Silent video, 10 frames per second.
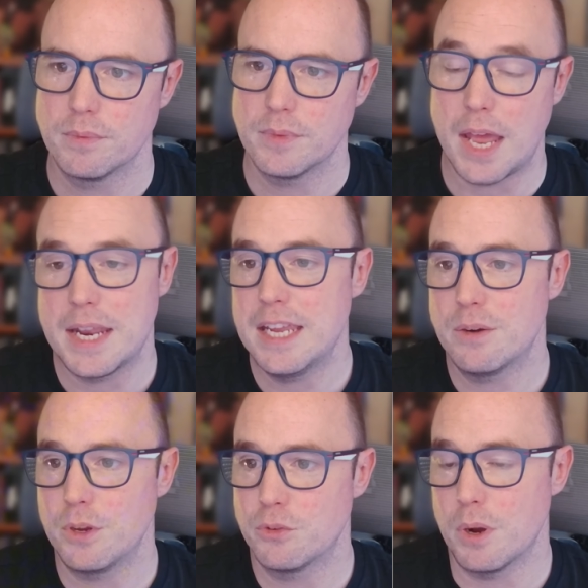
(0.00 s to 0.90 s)
And
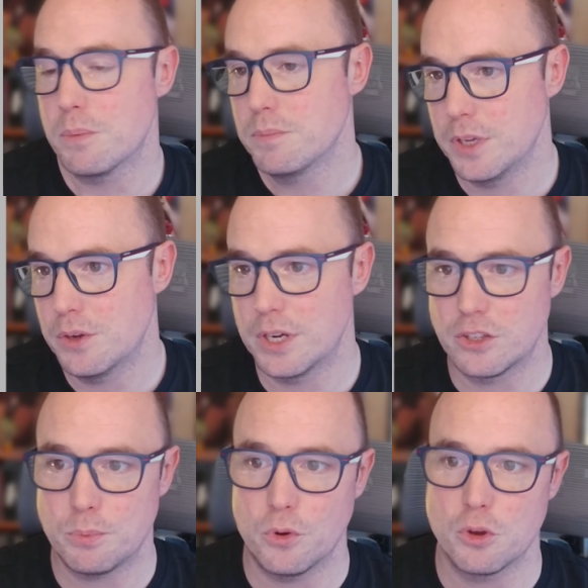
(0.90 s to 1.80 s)
equally as well, you can
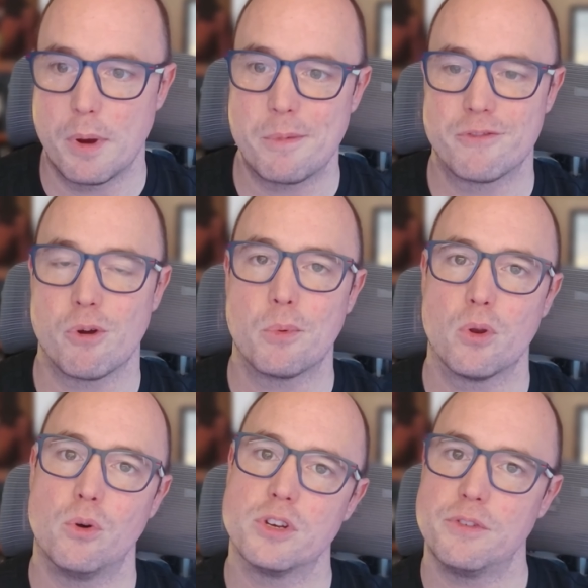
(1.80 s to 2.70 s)
export your memory from
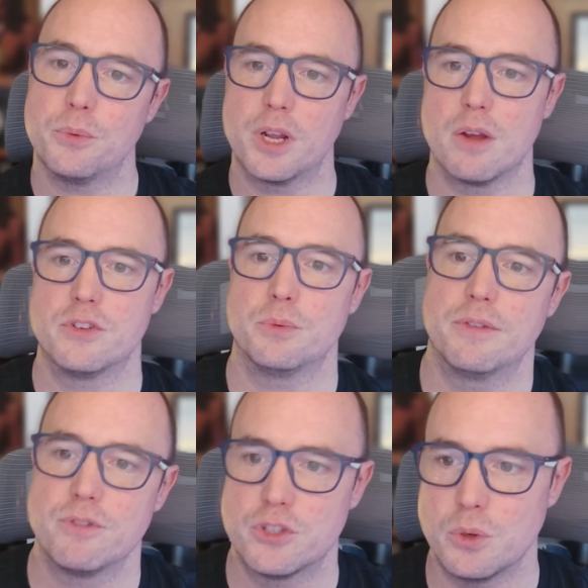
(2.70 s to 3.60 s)
Claude if you want to go to a
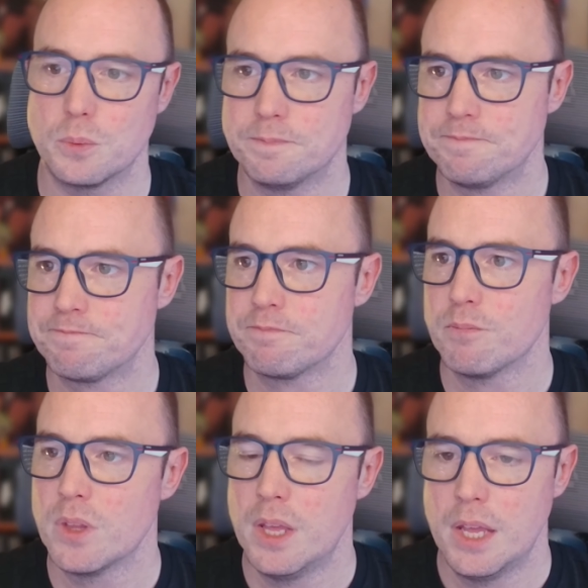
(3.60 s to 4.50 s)
different tool.
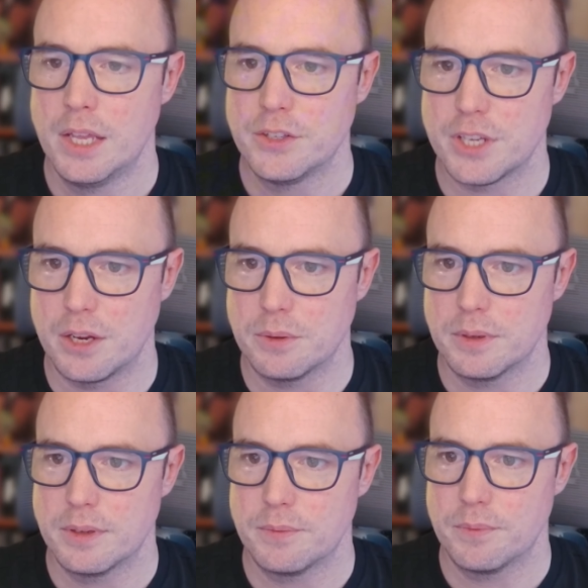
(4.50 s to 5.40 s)
So
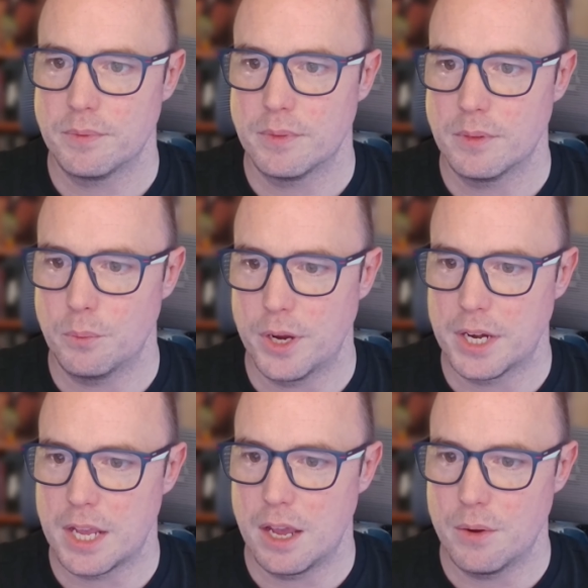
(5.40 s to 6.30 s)
we're going to
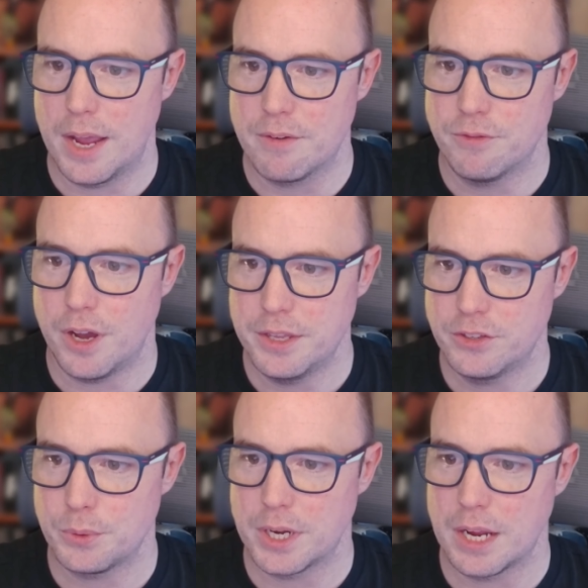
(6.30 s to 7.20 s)
go and find this. We're going to go